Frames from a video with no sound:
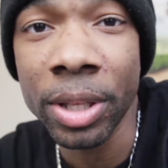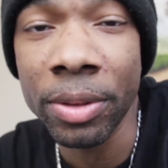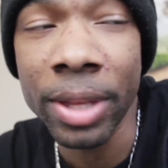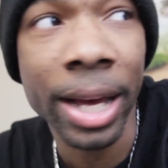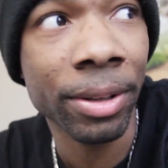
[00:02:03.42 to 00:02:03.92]

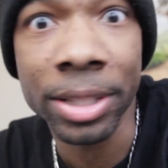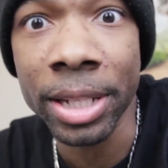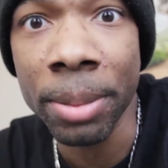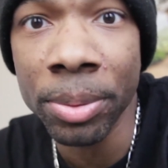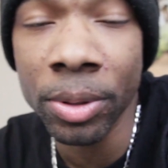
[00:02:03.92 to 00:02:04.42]
in that
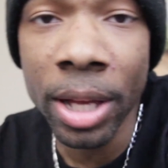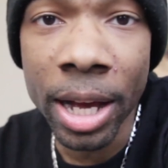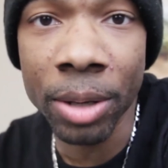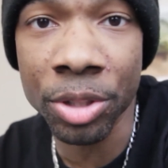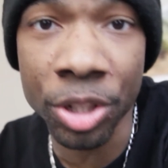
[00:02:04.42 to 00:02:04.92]
example,
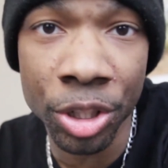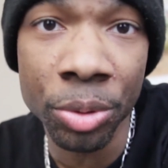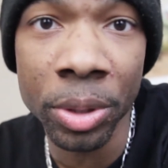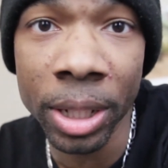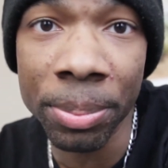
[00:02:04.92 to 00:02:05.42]
I was just
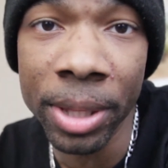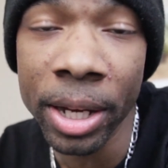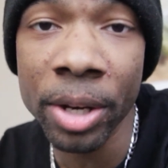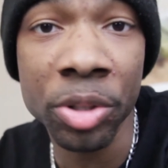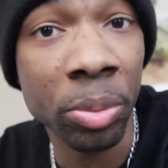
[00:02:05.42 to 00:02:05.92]
shooting up
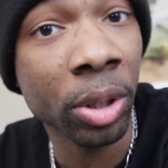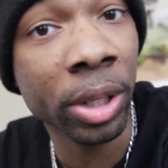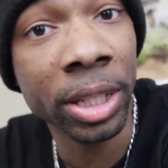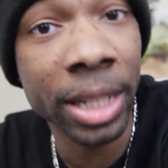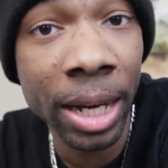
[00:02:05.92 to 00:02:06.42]
there and you were
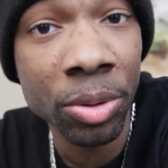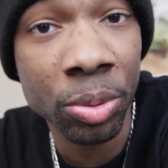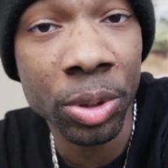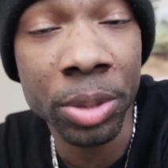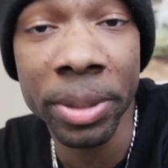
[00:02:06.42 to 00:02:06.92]
looking down
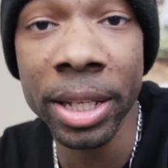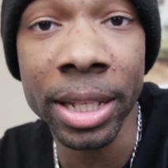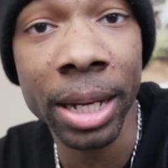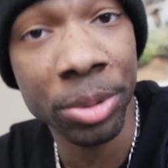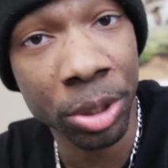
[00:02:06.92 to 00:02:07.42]
towards me.
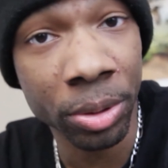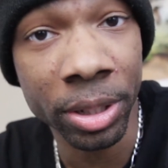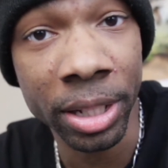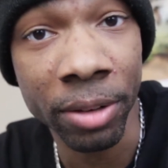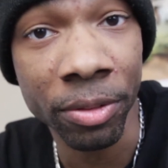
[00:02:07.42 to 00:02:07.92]
Now I'm
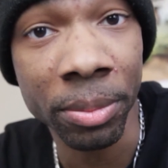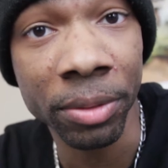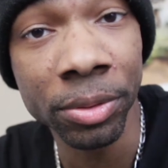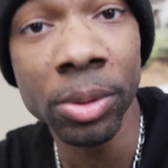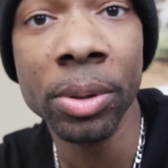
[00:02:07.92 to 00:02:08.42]
shooting down from my
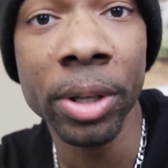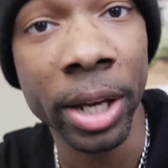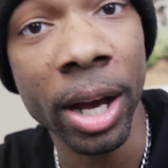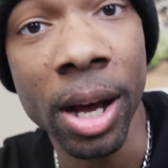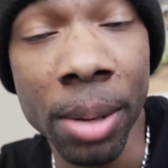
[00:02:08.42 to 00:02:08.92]

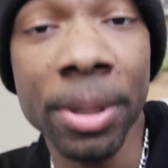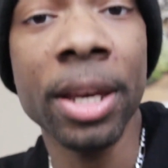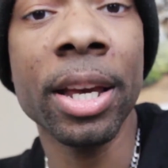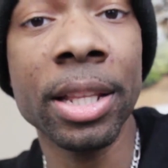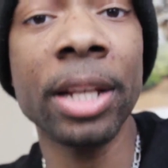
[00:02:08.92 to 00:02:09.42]
floor up,
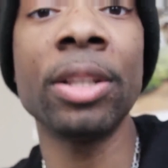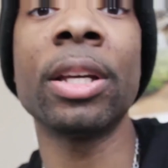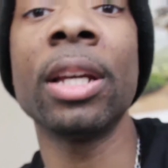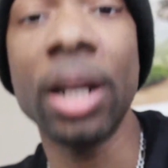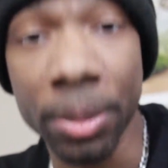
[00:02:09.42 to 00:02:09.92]
and now you're
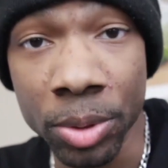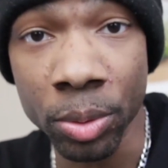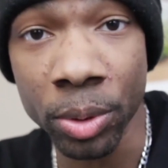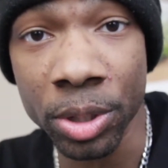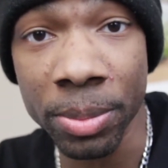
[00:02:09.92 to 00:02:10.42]
looking up
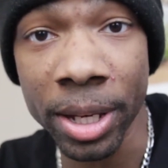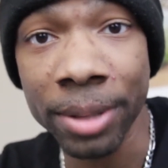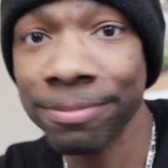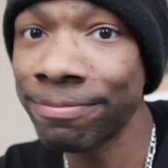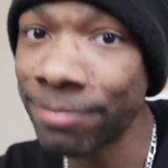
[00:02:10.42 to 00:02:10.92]
towards
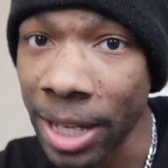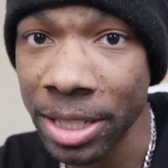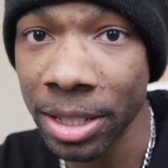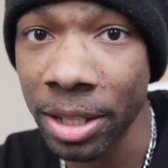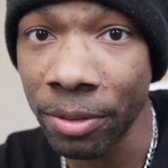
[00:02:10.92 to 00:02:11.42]
me. That's
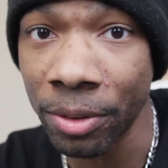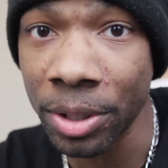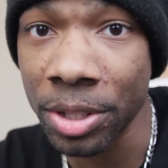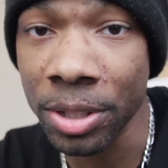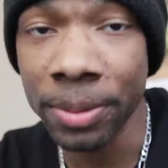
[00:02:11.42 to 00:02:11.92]
the difference.